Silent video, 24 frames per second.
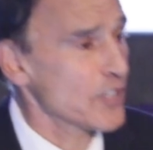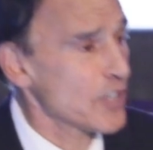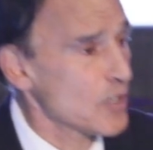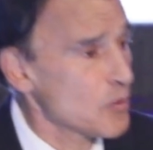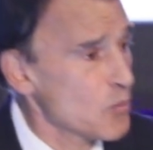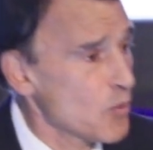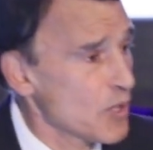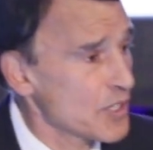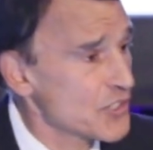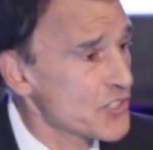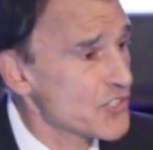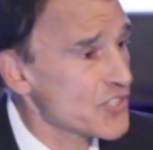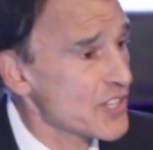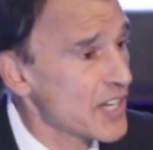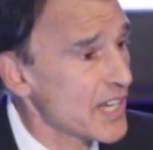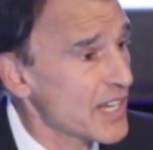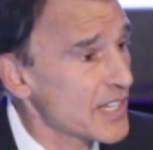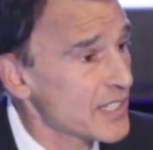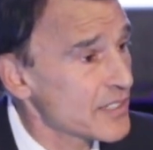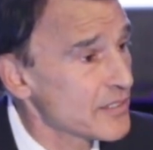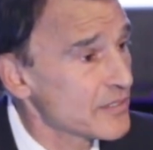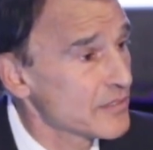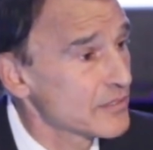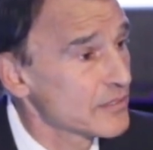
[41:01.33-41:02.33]
on one
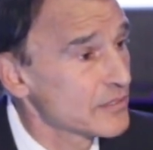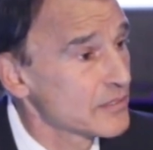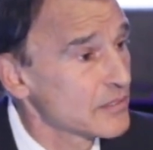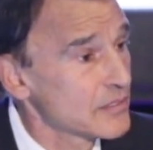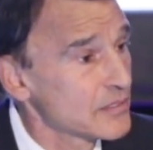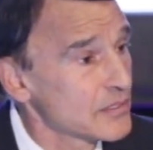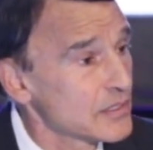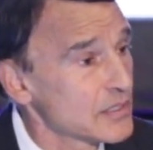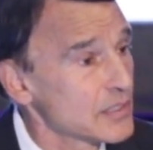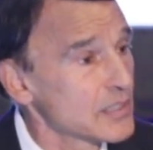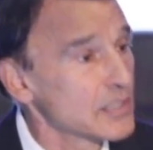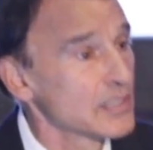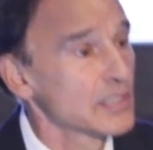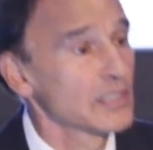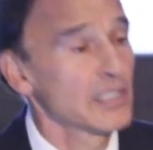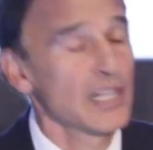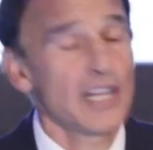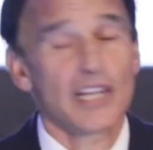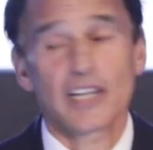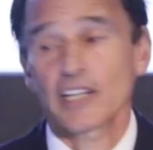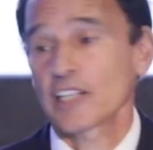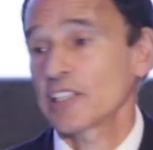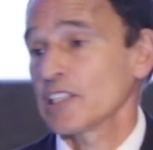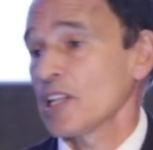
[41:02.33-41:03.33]
side,
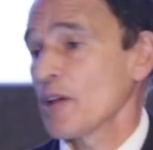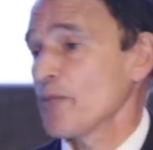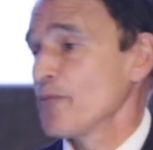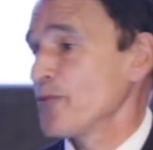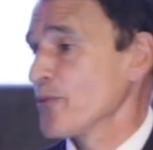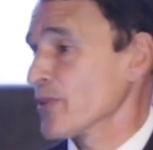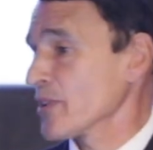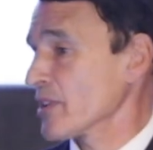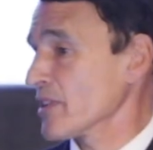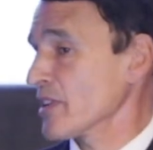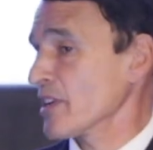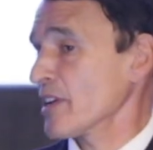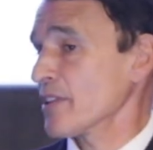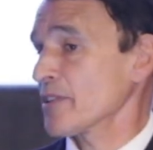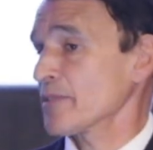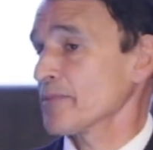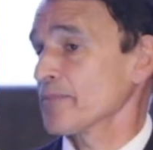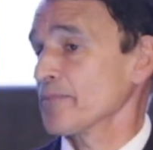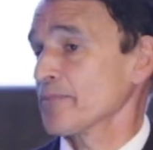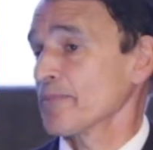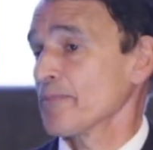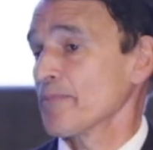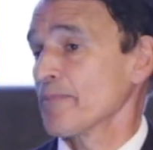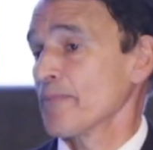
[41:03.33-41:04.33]
and a club foot on the other.
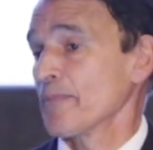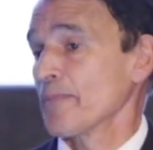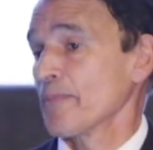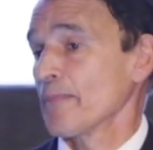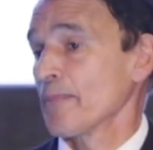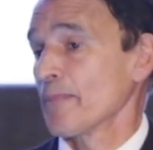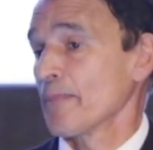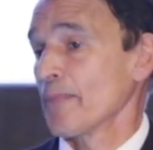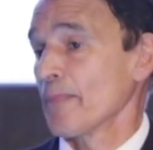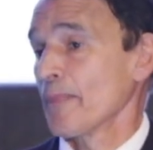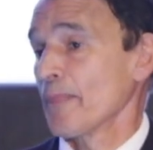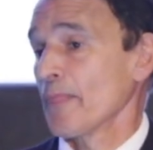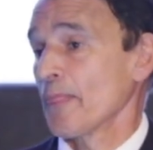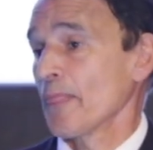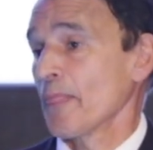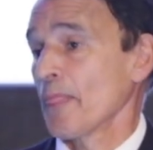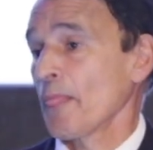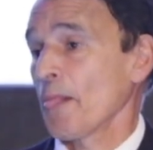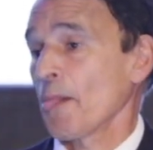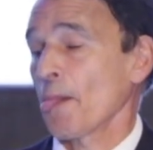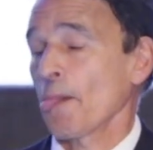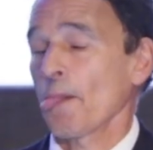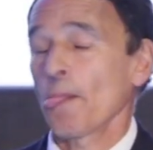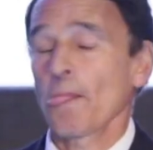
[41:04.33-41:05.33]

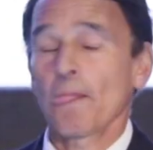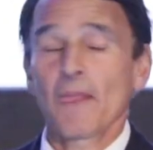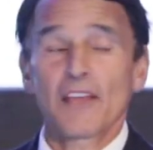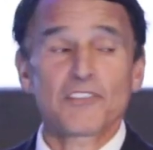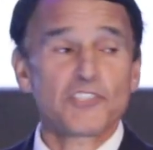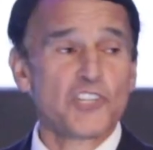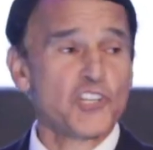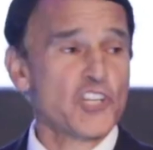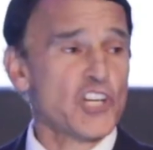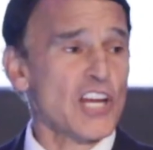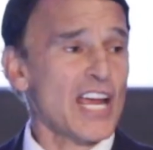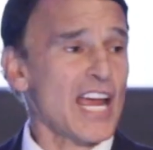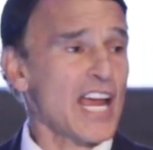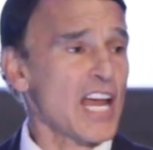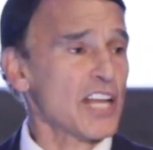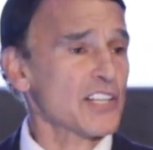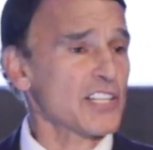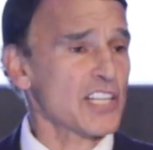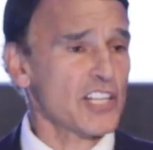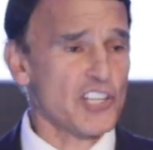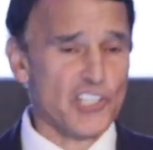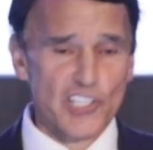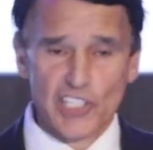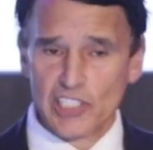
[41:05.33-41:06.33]
As a child, he
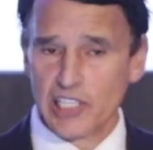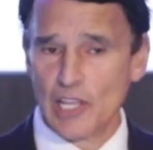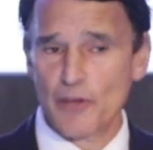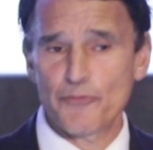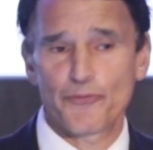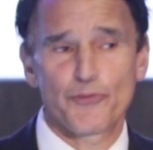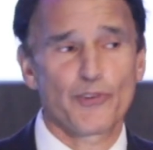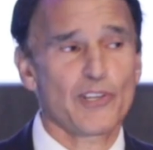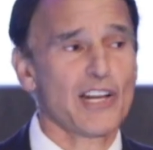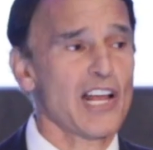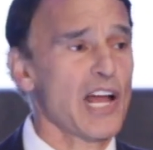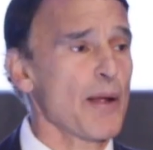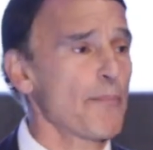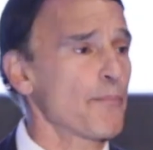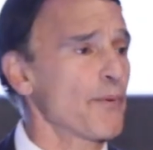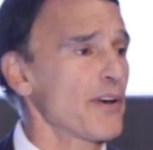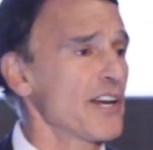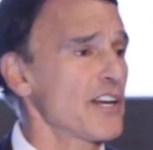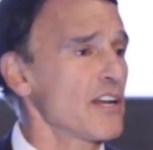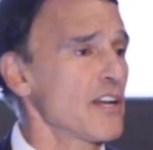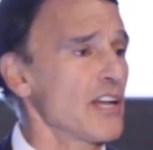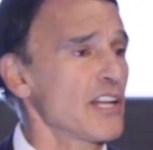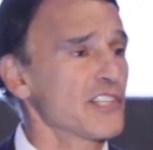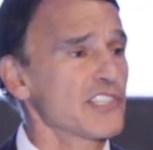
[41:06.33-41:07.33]
had his club foot
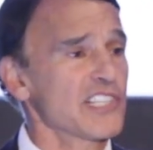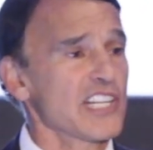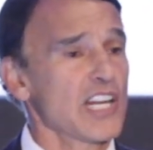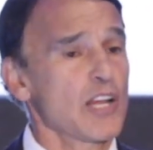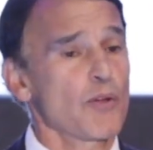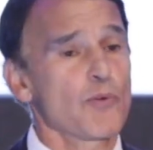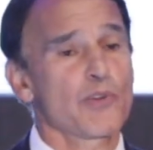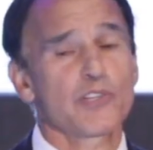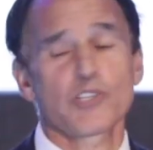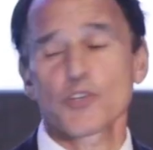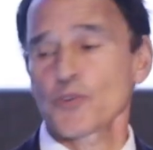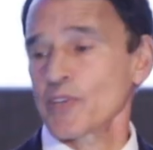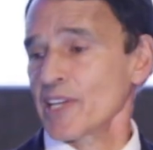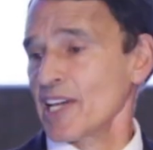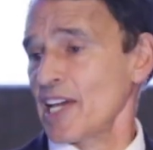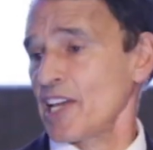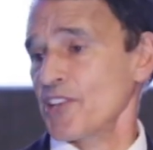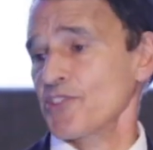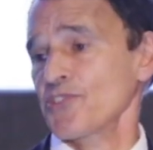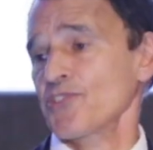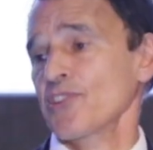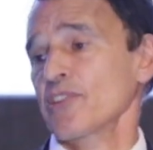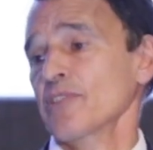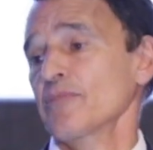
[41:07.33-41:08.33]
operated on. Today we do
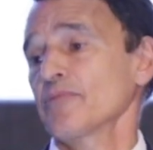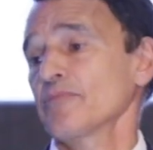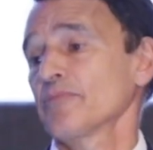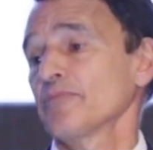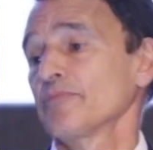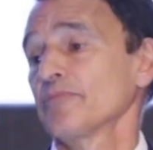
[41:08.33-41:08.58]
casting.